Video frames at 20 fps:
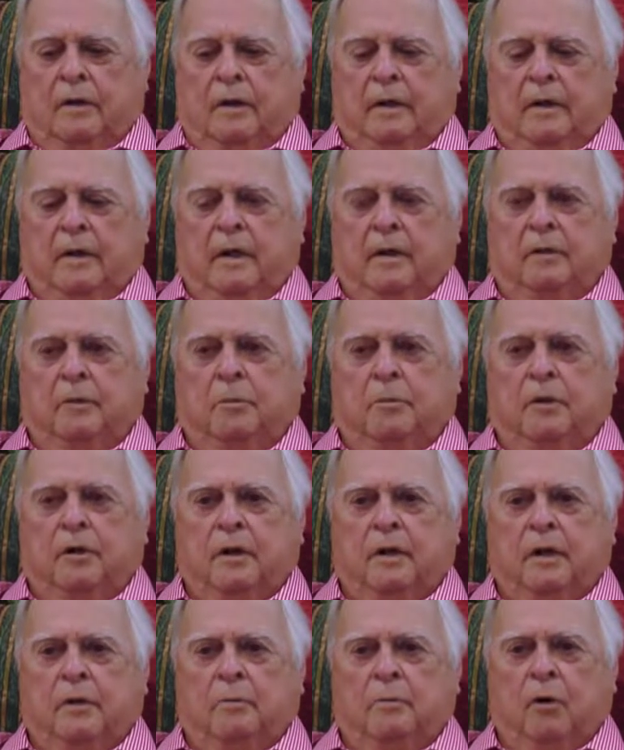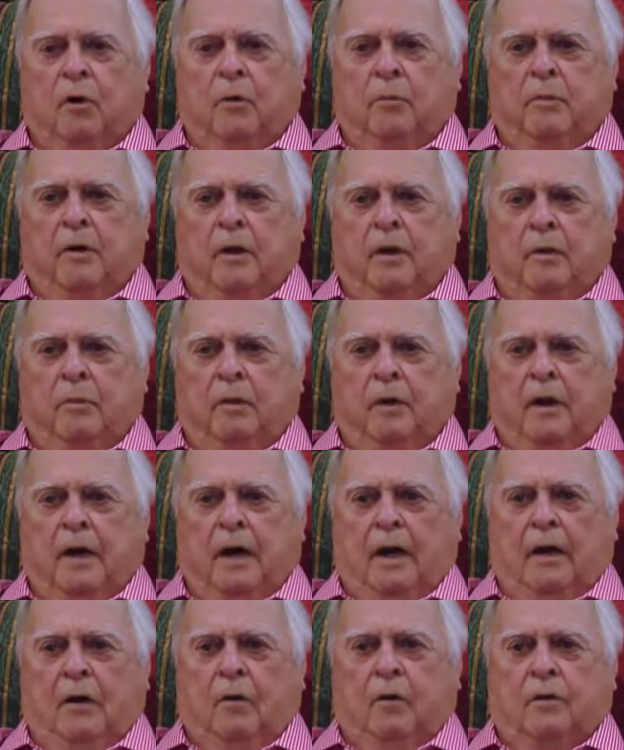they need to put in more billable
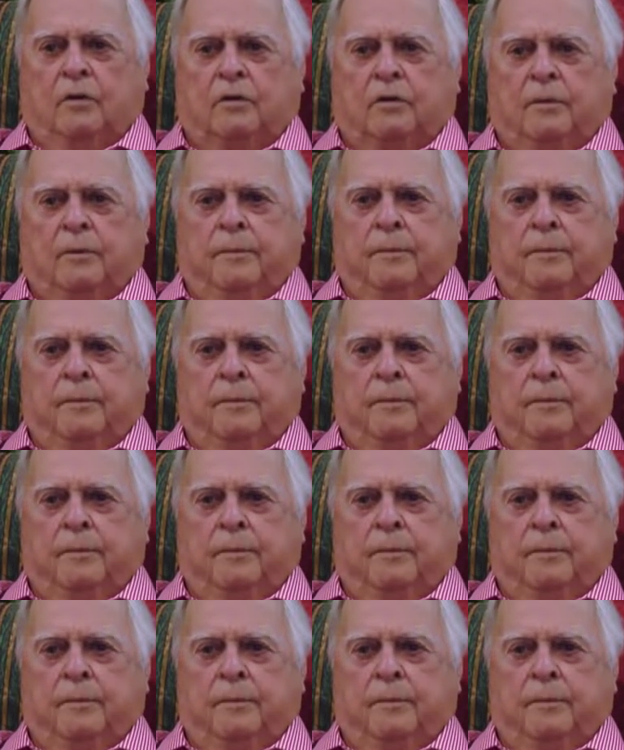hours.